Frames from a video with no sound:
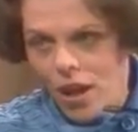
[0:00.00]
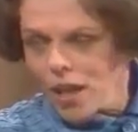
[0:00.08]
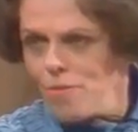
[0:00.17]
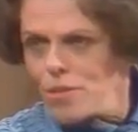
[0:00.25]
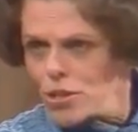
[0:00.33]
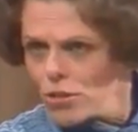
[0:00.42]

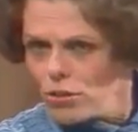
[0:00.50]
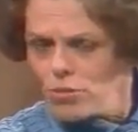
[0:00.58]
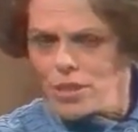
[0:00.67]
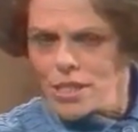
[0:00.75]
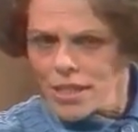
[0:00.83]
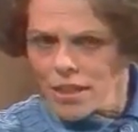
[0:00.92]
I'm Miss
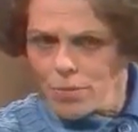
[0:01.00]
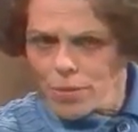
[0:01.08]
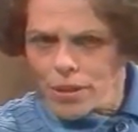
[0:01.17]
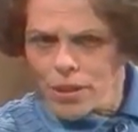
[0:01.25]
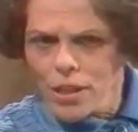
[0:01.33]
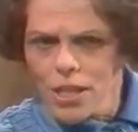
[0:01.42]
Kuhlman's
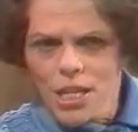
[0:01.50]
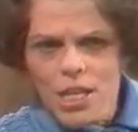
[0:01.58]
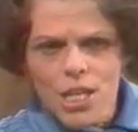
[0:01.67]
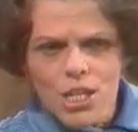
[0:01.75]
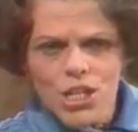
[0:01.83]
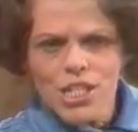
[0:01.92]
helper."
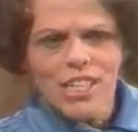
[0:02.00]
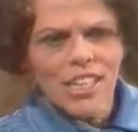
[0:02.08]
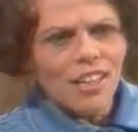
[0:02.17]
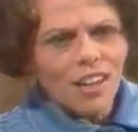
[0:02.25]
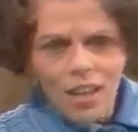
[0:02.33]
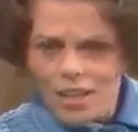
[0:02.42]
She
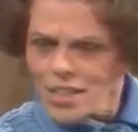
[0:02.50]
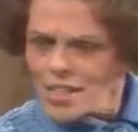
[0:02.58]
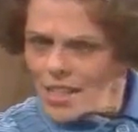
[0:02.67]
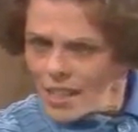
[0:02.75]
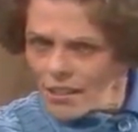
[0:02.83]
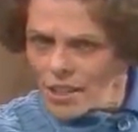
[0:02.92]
said, "God is
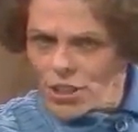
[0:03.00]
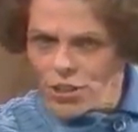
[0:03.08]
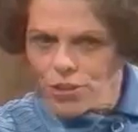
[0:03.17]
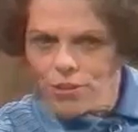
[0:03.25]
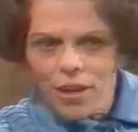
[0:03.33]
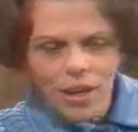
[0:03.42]
healing
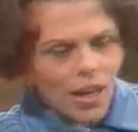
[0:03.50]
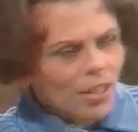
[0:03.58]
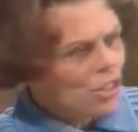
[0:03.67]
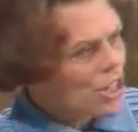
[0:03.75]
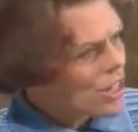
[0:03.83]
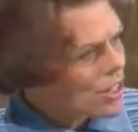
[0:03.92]
you." And I
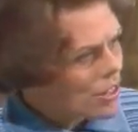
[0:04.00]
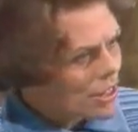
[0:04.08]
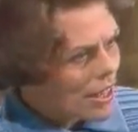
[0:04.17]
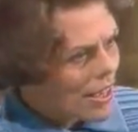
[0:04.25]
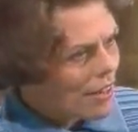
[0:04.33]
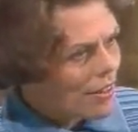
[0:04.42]
just looked
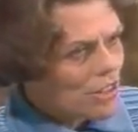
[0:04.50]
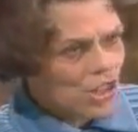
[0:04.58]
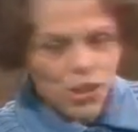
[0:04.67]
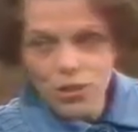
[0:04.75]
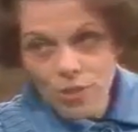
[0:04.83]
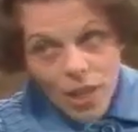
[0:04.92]
at her.
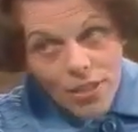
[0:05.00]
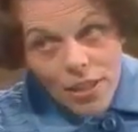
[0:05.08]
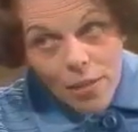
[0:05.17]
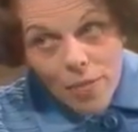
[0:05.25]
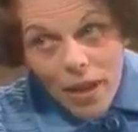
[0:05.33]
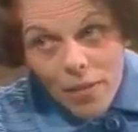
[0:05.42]
She knew nothing
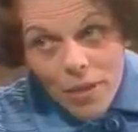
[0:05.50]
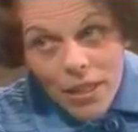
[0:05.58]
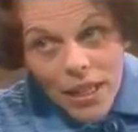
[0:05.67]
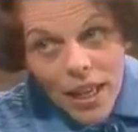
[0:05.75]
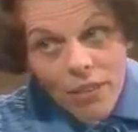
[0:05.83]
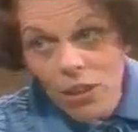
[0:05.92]
about me
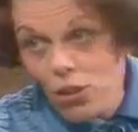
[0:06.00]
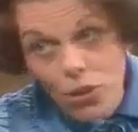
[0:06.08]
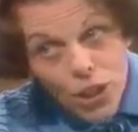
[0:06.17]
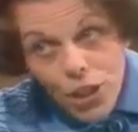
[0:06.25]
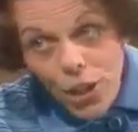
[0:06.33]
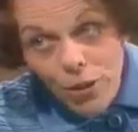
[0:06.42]
now, and you
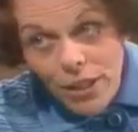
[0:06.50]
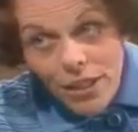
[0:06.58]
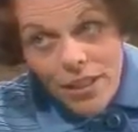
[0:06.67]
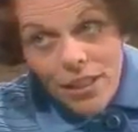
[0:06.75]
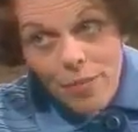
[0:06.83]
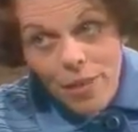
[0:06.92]
didn't know
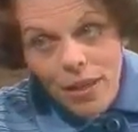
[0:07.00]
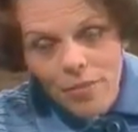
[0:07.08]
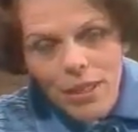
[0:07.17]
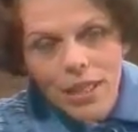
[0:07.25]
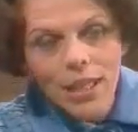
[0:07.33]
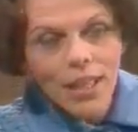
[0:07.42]
anything about
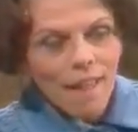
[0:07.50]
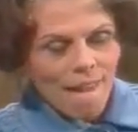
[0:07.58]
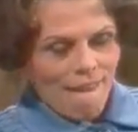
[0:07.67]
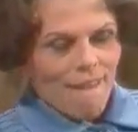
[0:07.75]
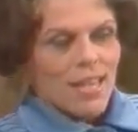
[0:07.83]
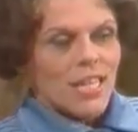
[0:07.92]
me.
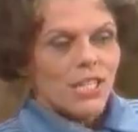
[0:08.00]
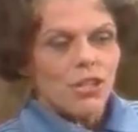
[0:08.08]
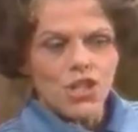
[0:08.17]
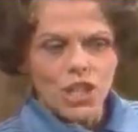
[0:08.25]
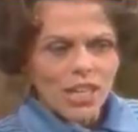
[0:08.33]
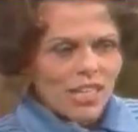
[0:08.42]
So
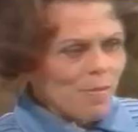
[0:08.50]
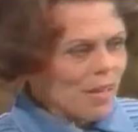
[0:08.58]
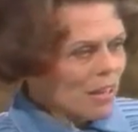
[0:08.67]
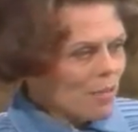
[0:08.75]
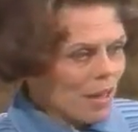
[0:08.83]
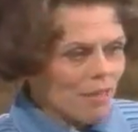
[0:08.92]
she asked me to
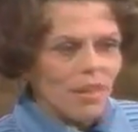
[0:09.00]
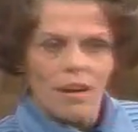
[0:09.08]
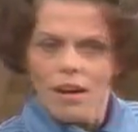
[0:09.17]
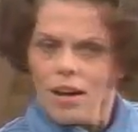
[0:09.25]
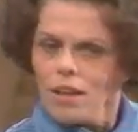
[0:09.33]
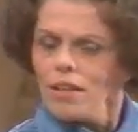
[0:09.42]
come out in the
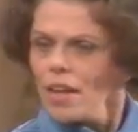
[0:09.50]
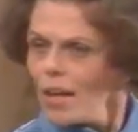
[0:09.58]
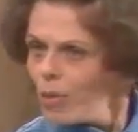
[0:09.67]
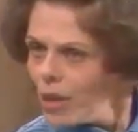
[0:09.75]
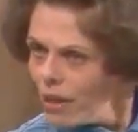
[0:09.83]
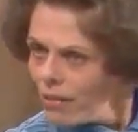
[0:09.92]
aisle, and I
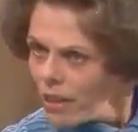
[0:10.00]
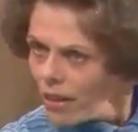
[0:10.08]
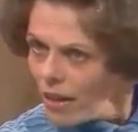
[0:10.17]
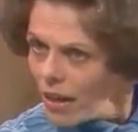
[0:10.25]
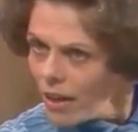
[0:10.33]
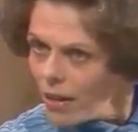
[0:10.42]
went out in the
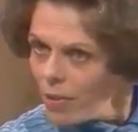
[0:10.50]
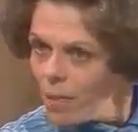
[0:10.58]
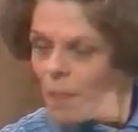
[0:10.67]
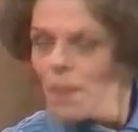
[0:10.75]
aisle.